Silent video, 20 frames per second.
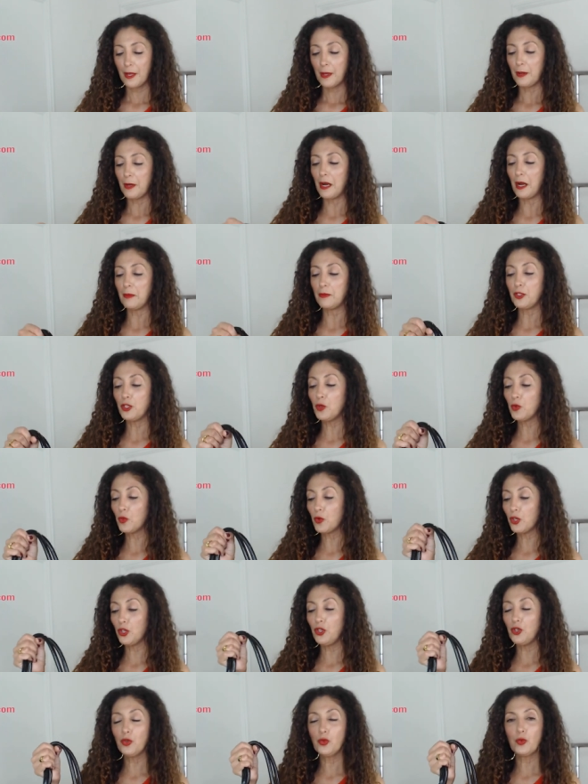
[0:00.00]
Um, you
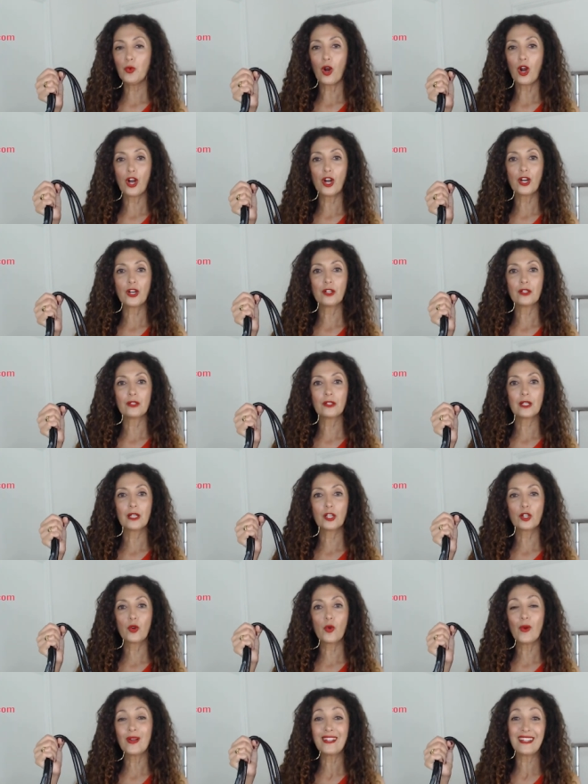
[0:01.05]
you are
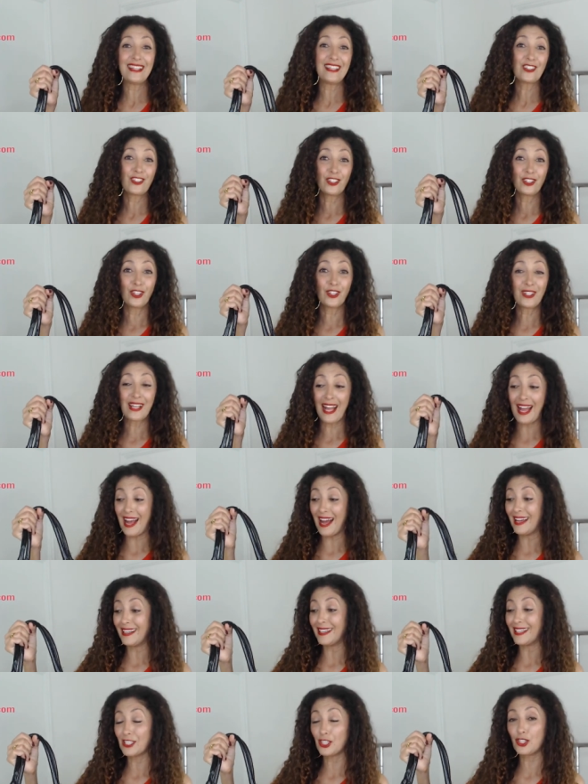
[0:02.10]
going to either look
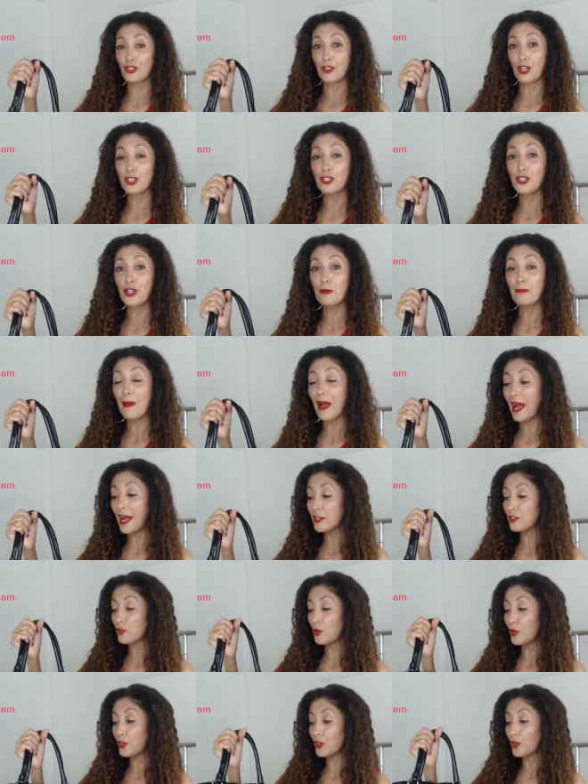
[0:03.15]
at structured bags
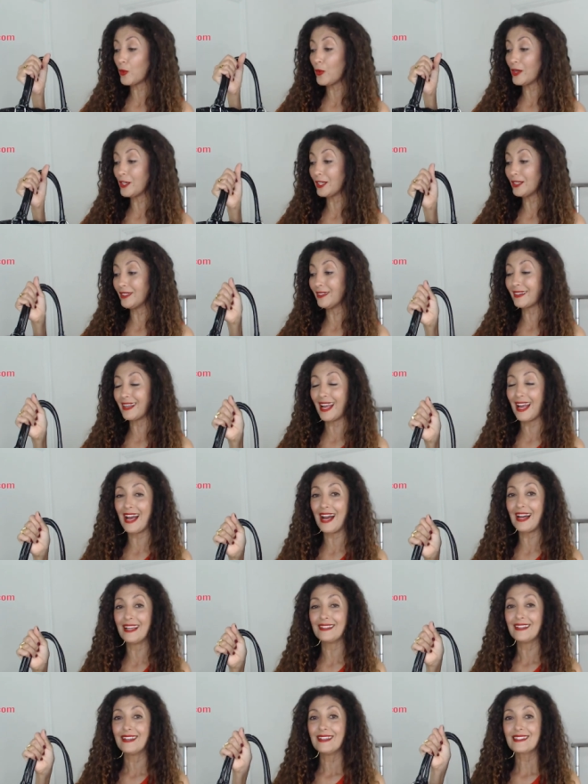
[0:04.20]
or you're going to look
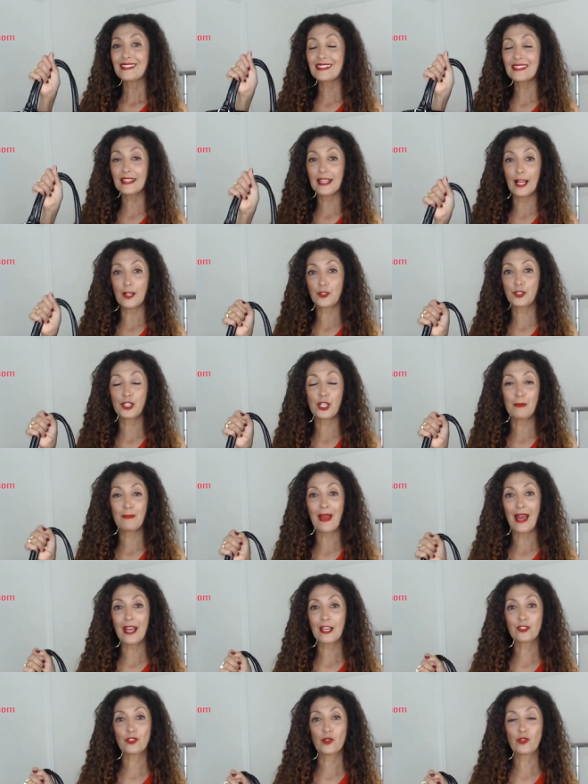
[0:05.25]
at slouchy
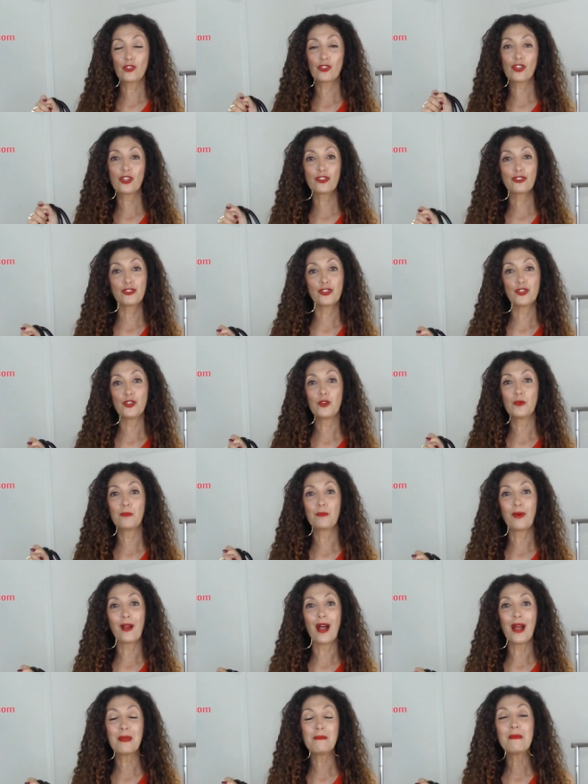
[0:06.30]
bags. Those are the two
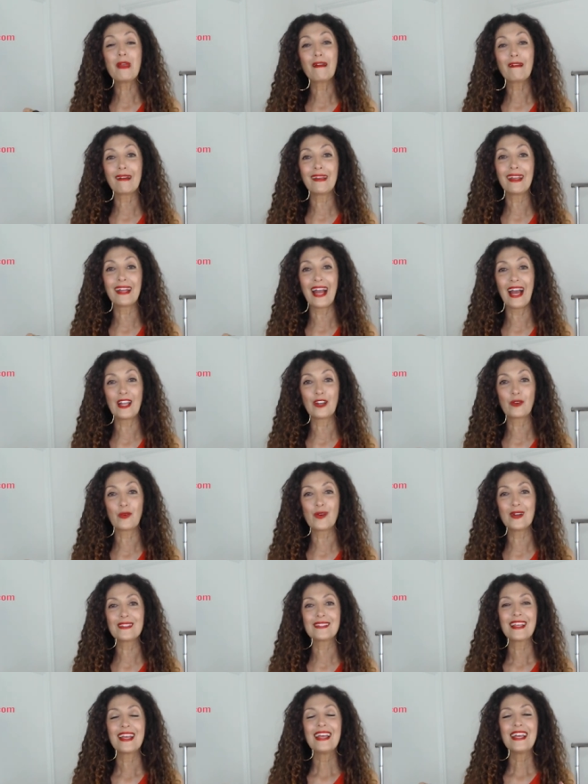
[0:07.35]
primary
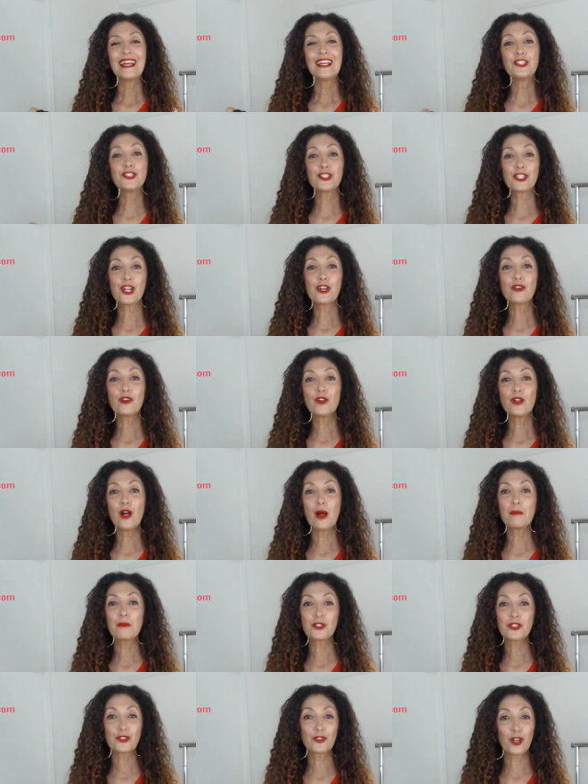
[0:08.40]
categories. In general, I'm
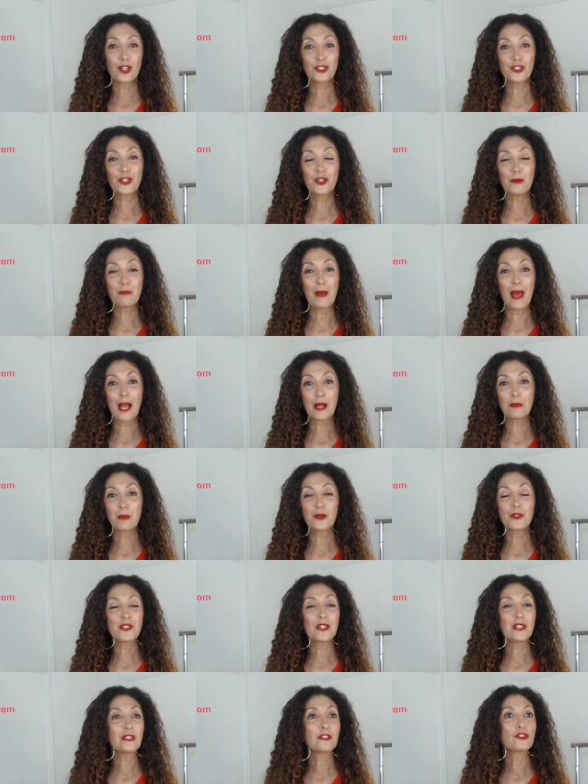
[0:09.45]
a structured bag
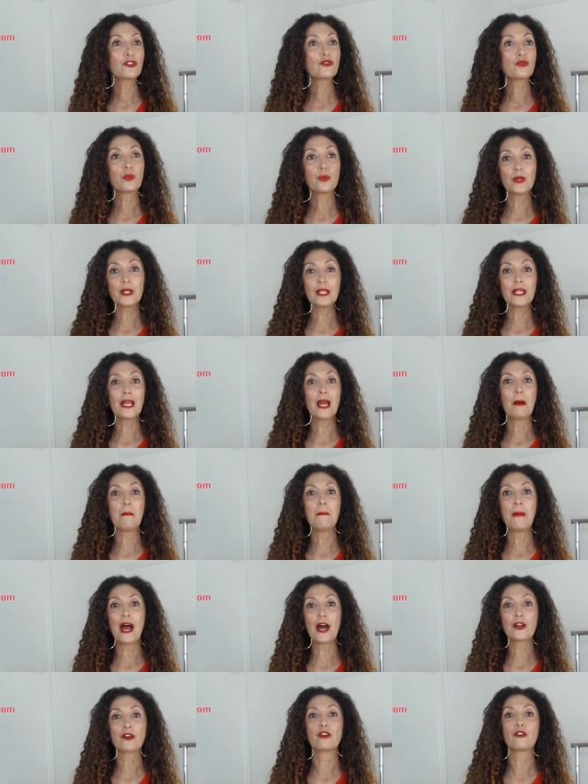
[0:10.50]
person. This is really a
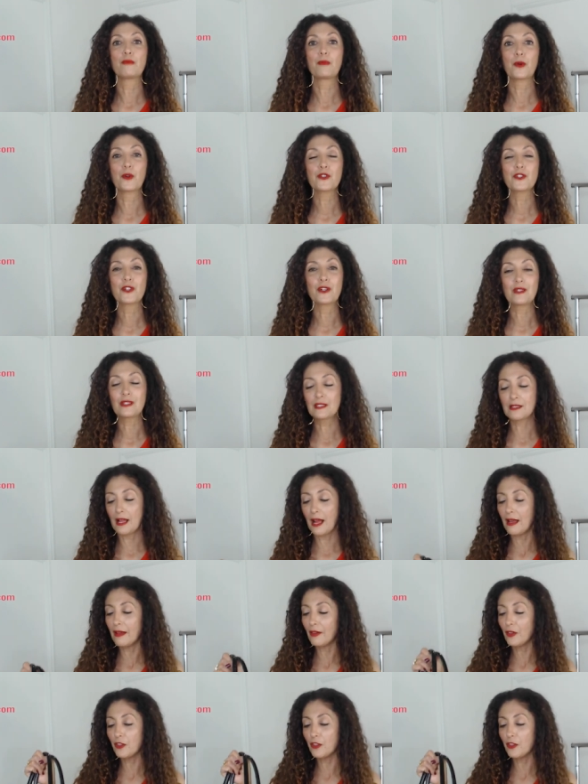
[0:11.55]
matter of personal style.